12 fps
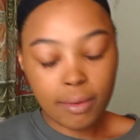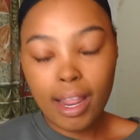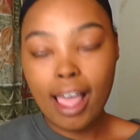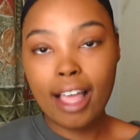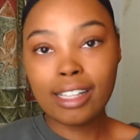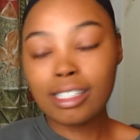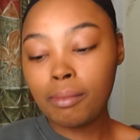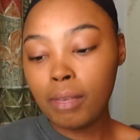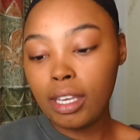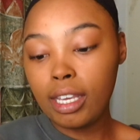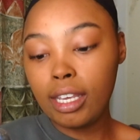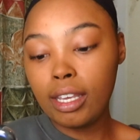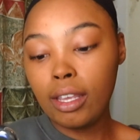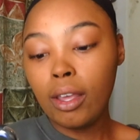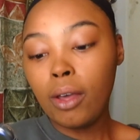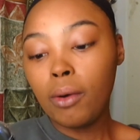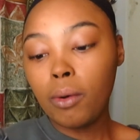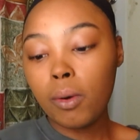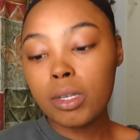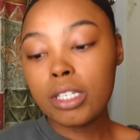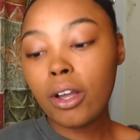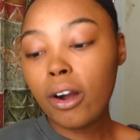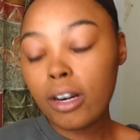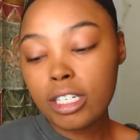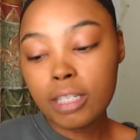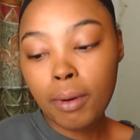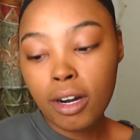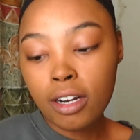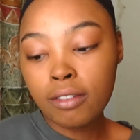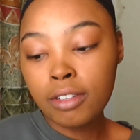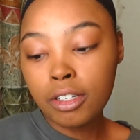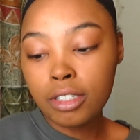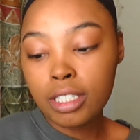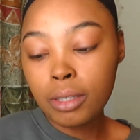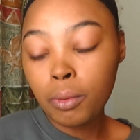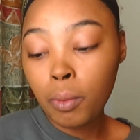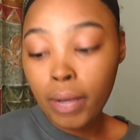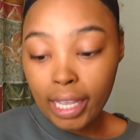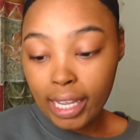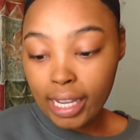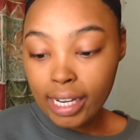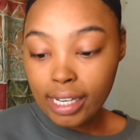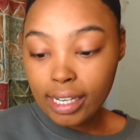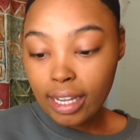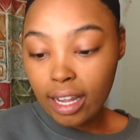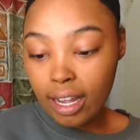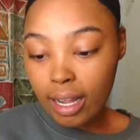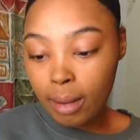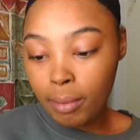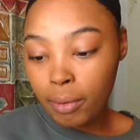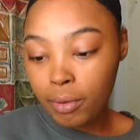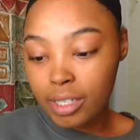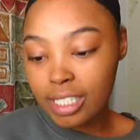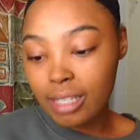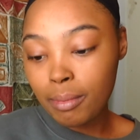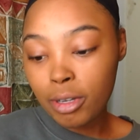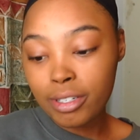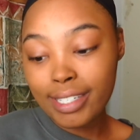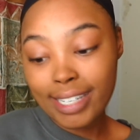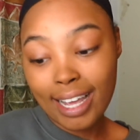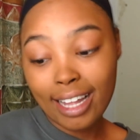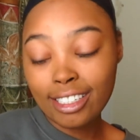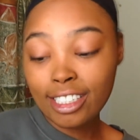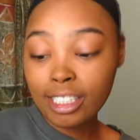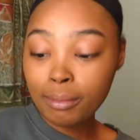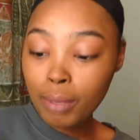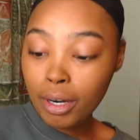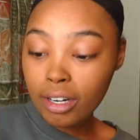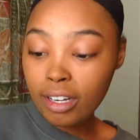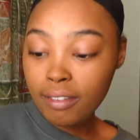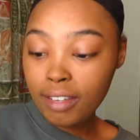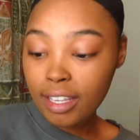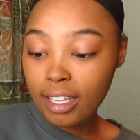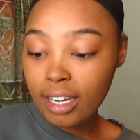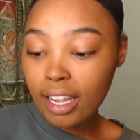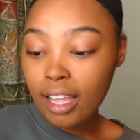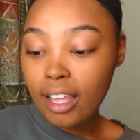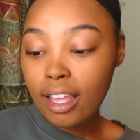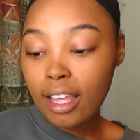someone asked me, what was the hardest part of losing weight? It was the most challenging part of it.